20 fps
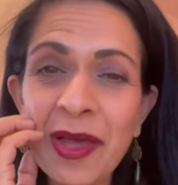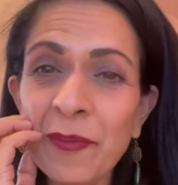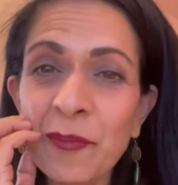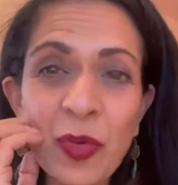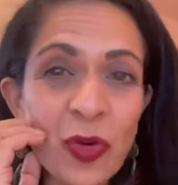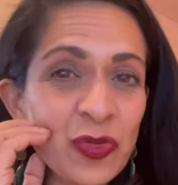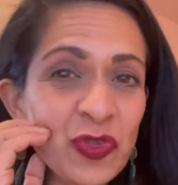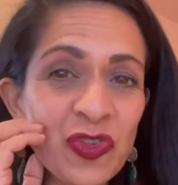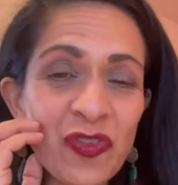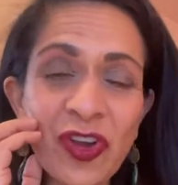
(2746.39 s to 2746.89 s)

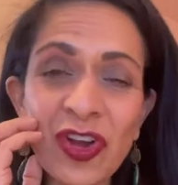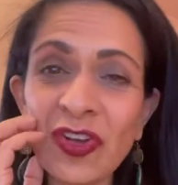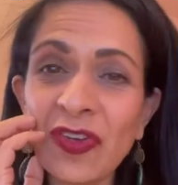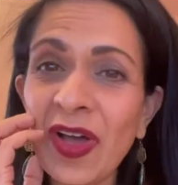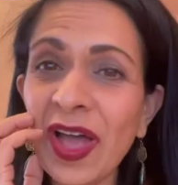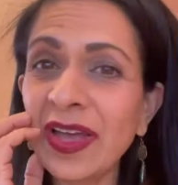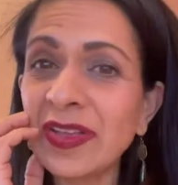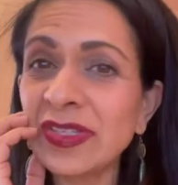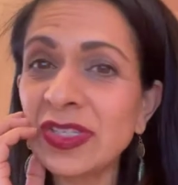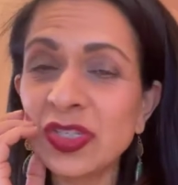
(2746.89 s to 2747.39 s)
Most of our
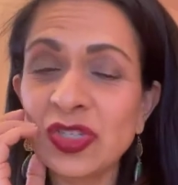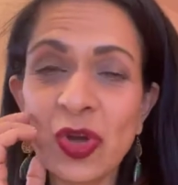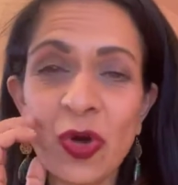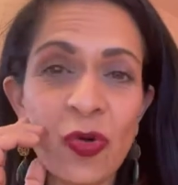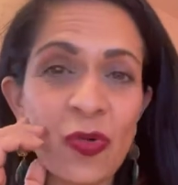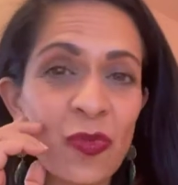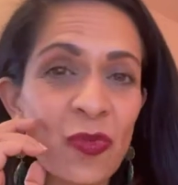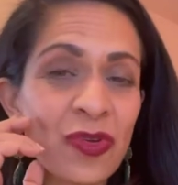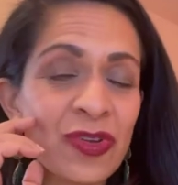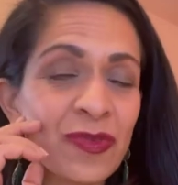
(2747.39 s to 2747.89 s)
clients
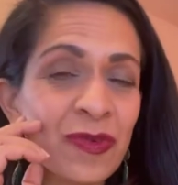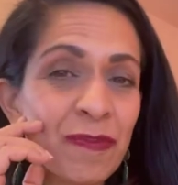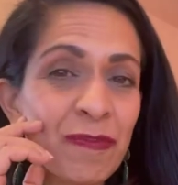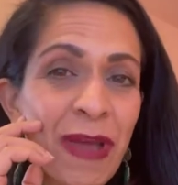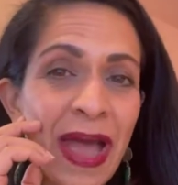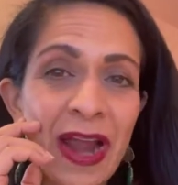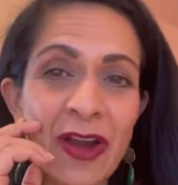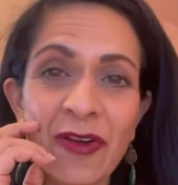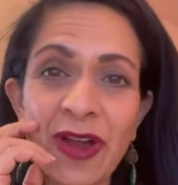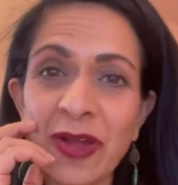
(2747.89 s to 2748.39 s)
don't
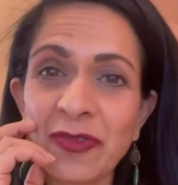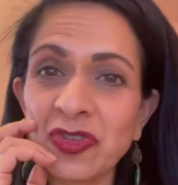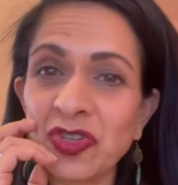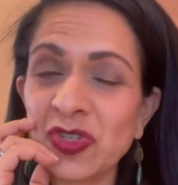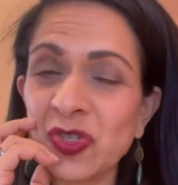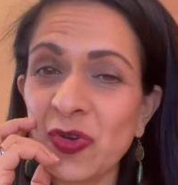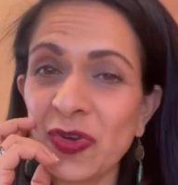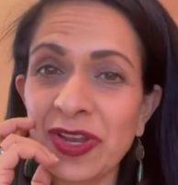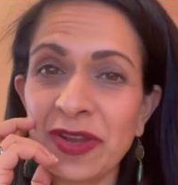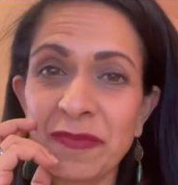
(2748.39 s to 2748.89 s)
background
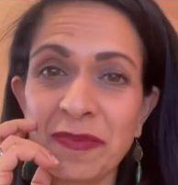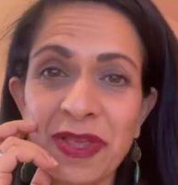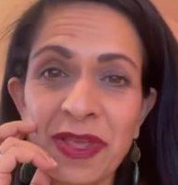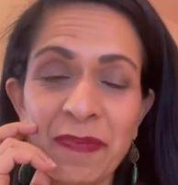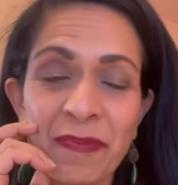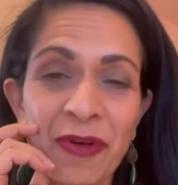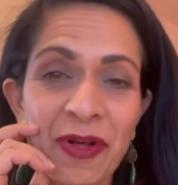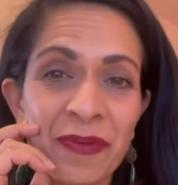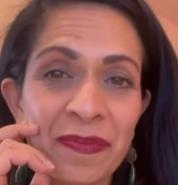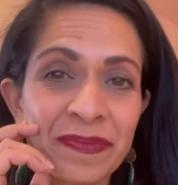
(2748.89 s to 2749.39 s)
screen
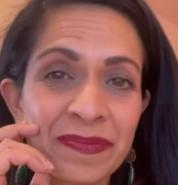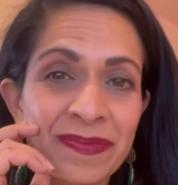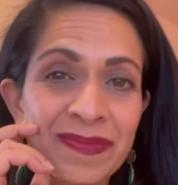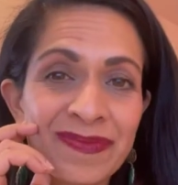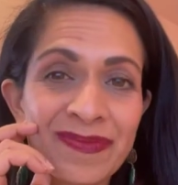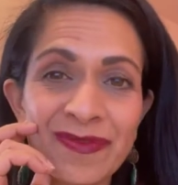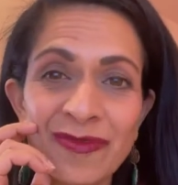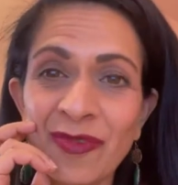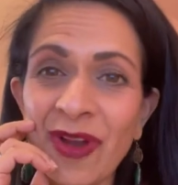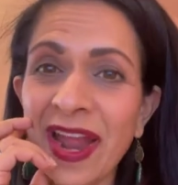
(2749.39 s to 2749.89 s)
people,
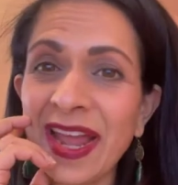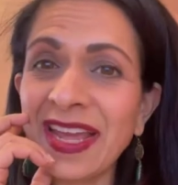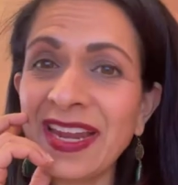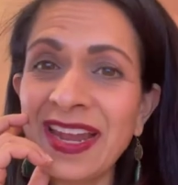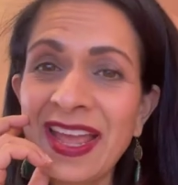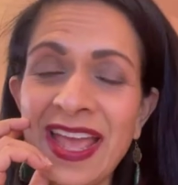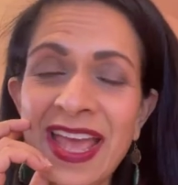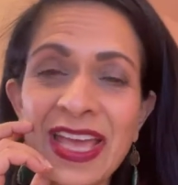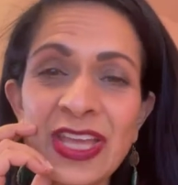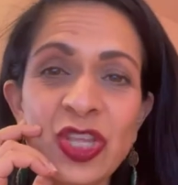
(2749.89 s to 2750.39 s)

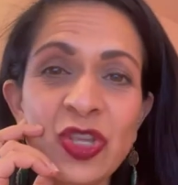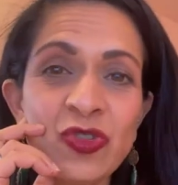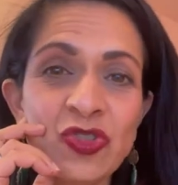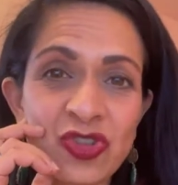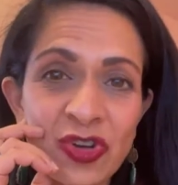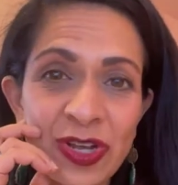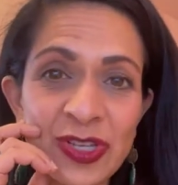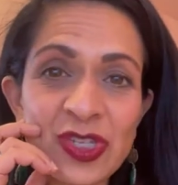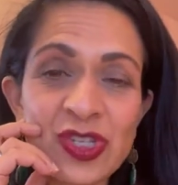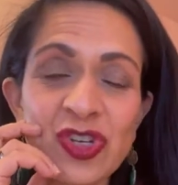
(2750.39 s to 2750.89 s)
right? You
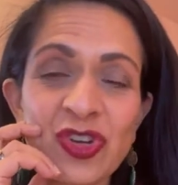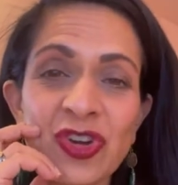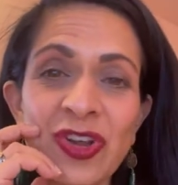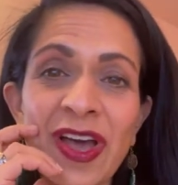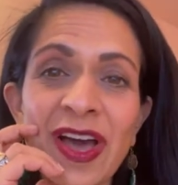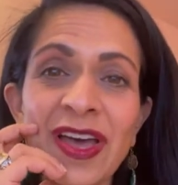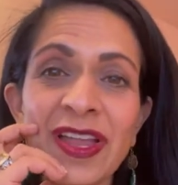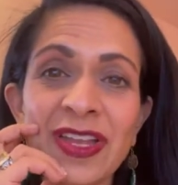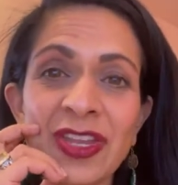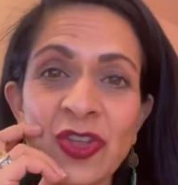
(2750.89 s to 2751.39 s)
trust your
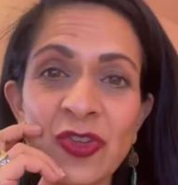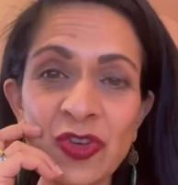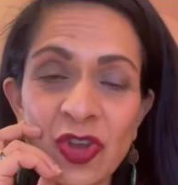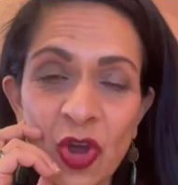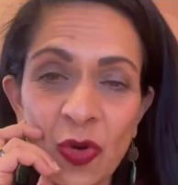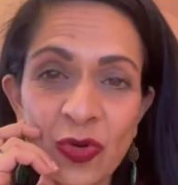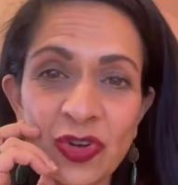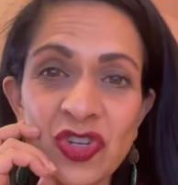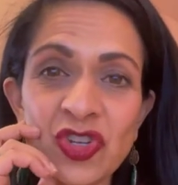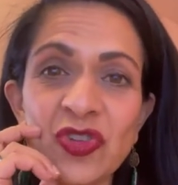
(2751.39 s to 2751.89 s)
gut. You
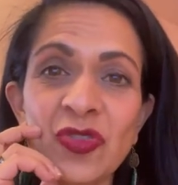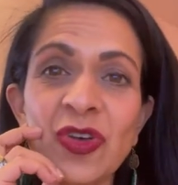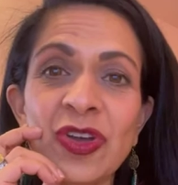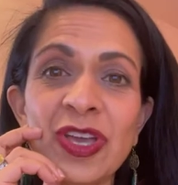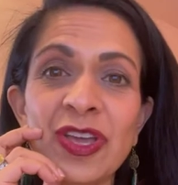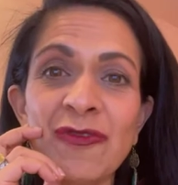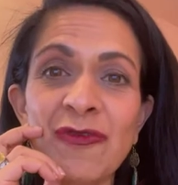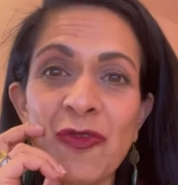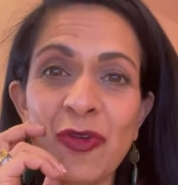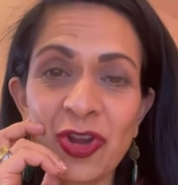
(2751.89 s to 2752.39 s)
know what you're
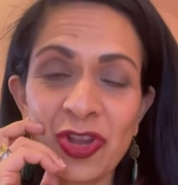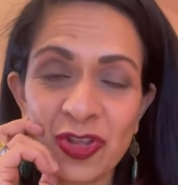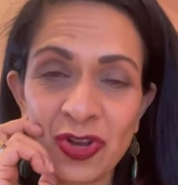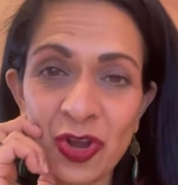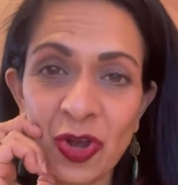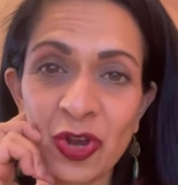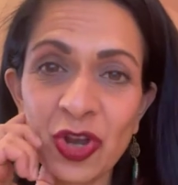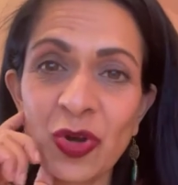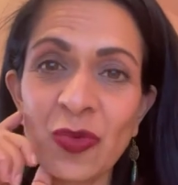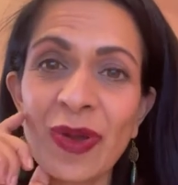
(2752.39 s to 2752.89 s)
looking for. You
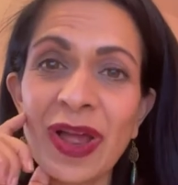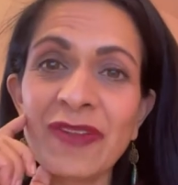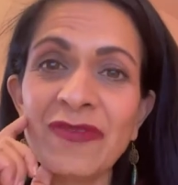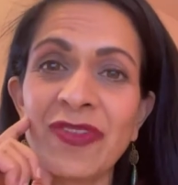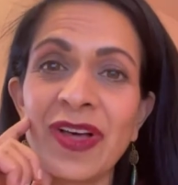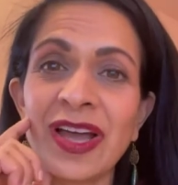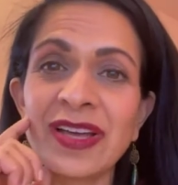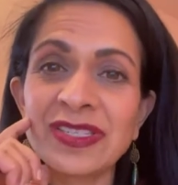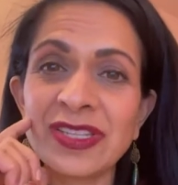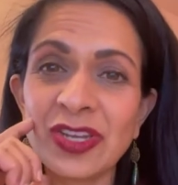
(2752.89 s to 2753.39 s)
know your red
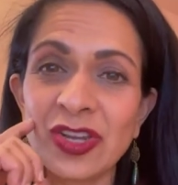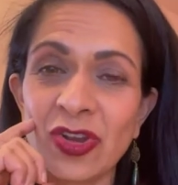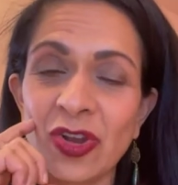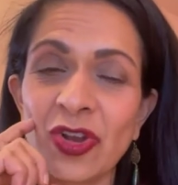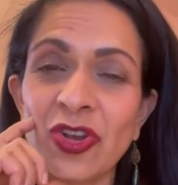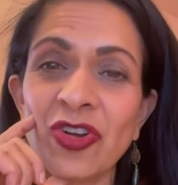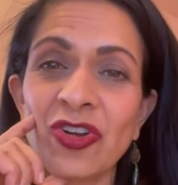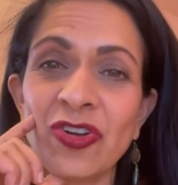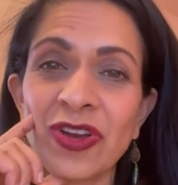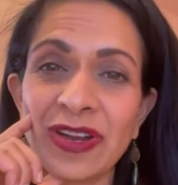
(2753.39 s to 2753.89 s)
flags and you know
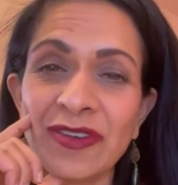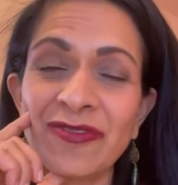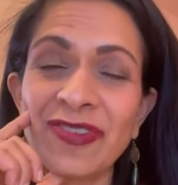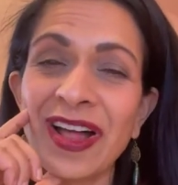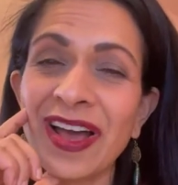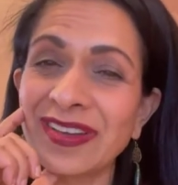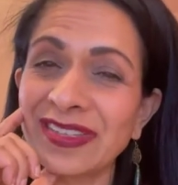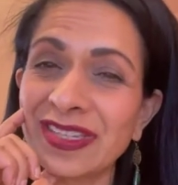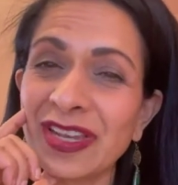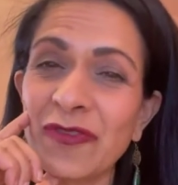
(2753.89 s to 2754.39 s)
your green
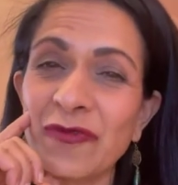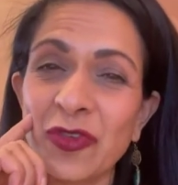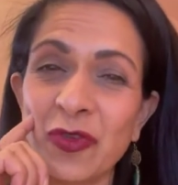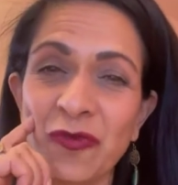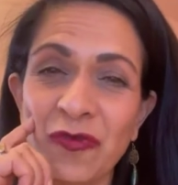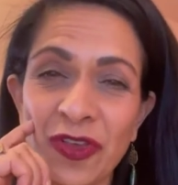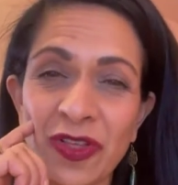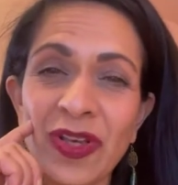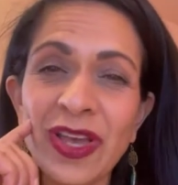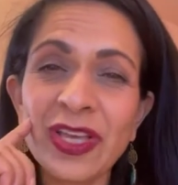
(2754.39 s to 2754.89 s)
flags. And if you
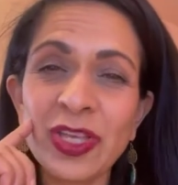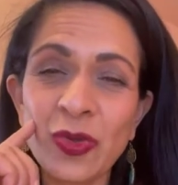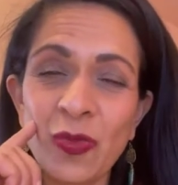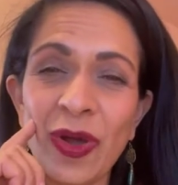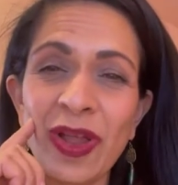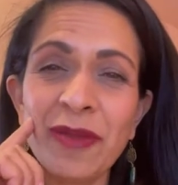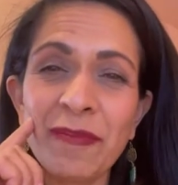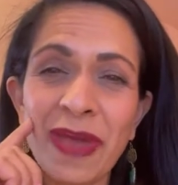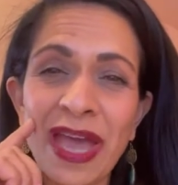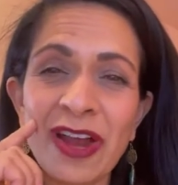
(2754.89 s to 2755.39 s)
feel like you
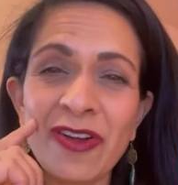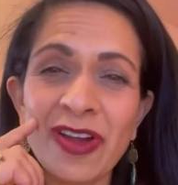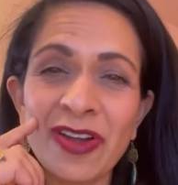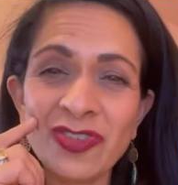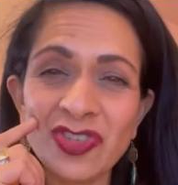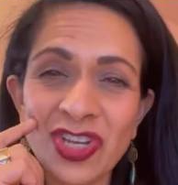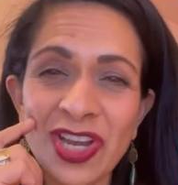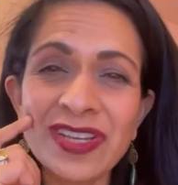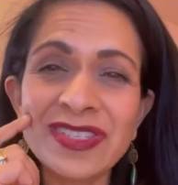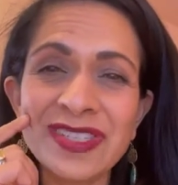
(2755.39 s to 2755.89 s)
want to
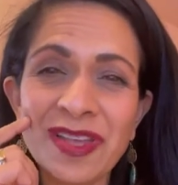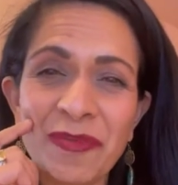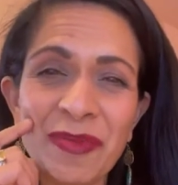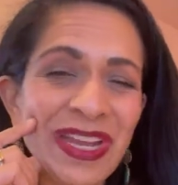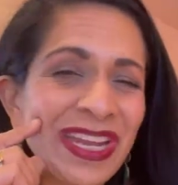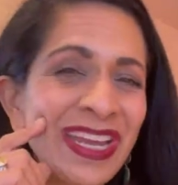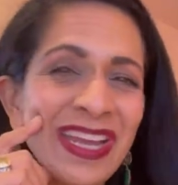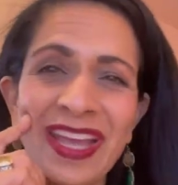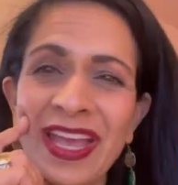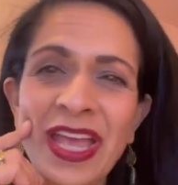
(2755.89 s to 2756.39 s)
background check
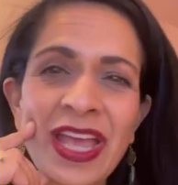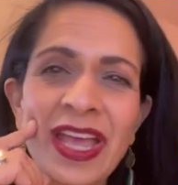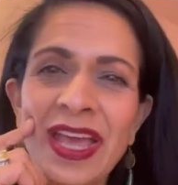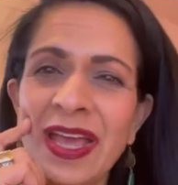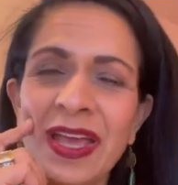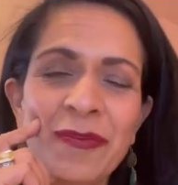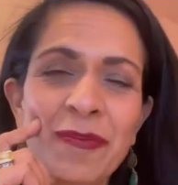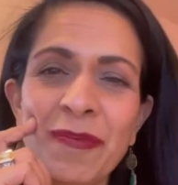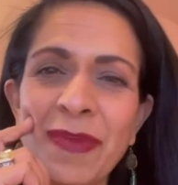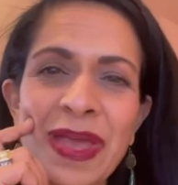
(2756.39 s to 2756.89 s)
somebody,
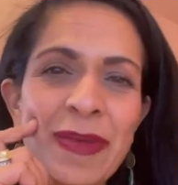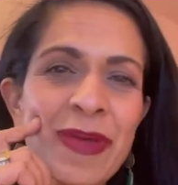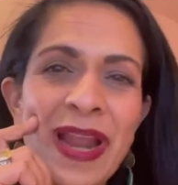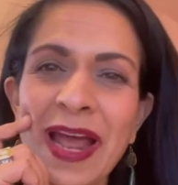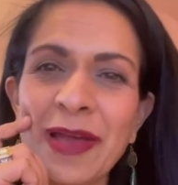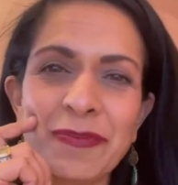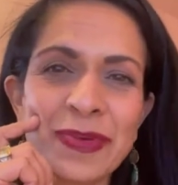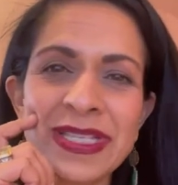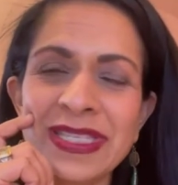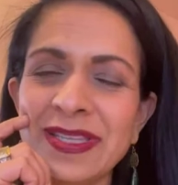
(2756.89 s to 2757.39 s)
maybe
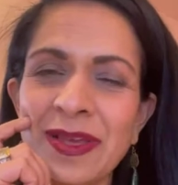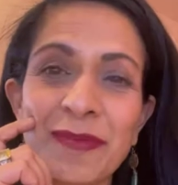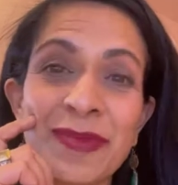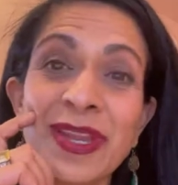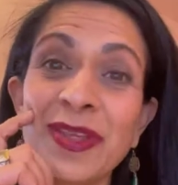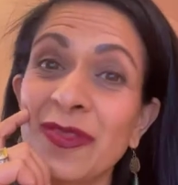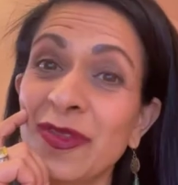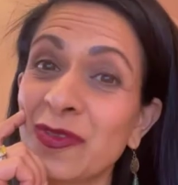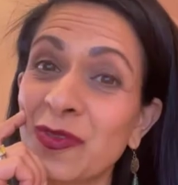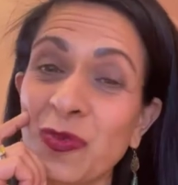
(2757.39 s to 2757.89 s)
not be
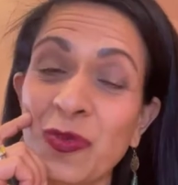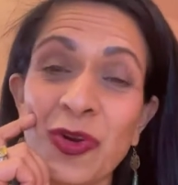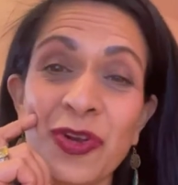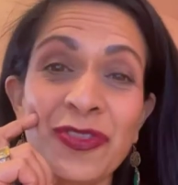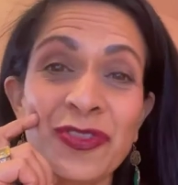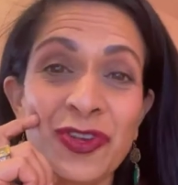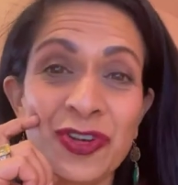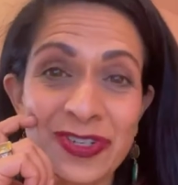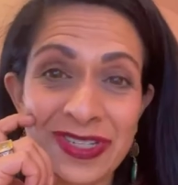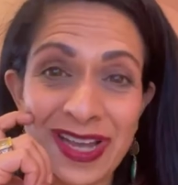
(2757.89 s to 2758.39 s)
somebody that's
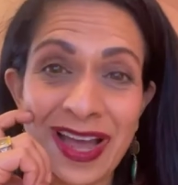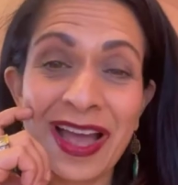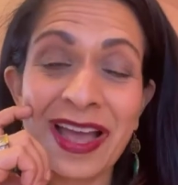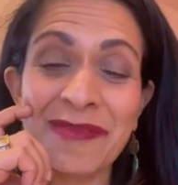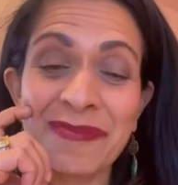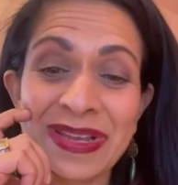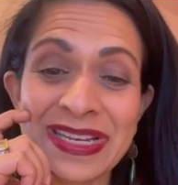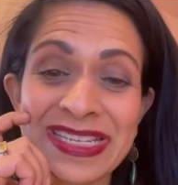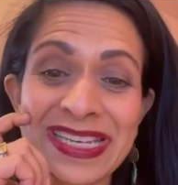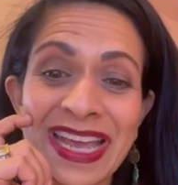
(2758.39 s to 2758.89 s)
worth your
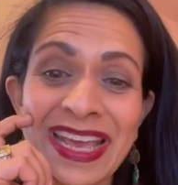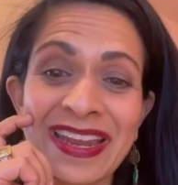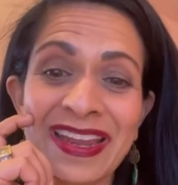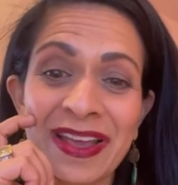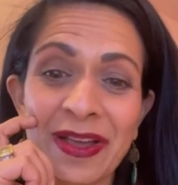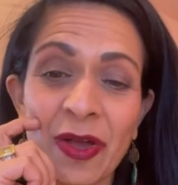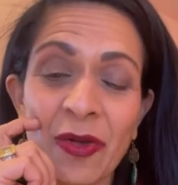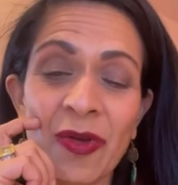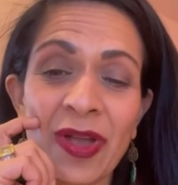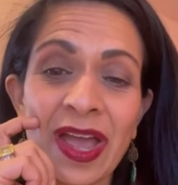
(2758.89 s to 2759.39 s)
time in
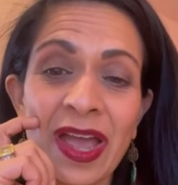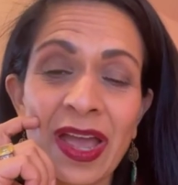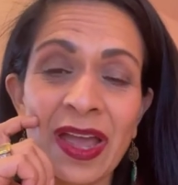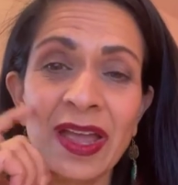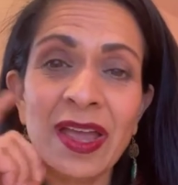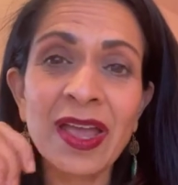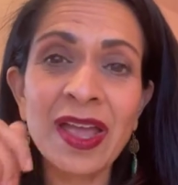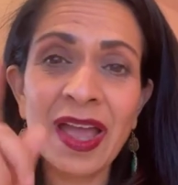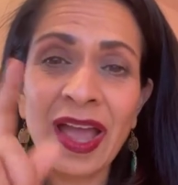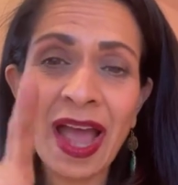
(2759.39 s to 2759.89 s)
dating,
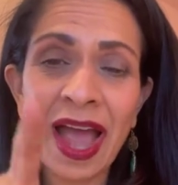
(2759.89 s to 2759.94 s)
okay?